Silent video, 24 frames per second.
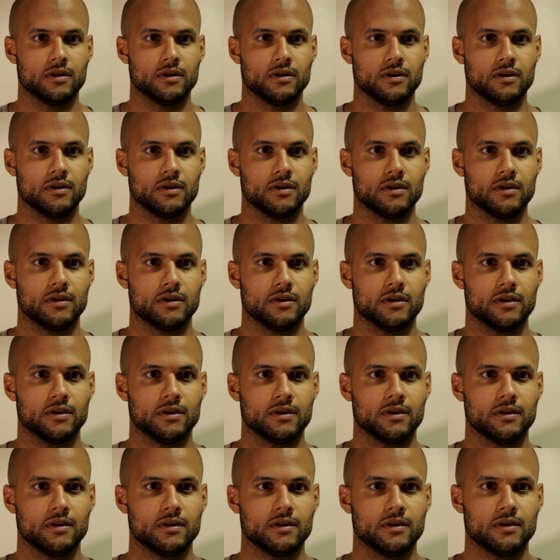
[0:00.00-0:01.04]
son.
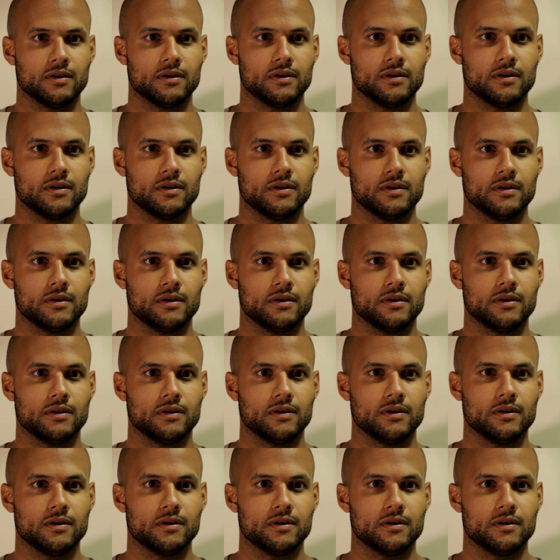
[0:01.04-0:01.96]
She was the love of my life.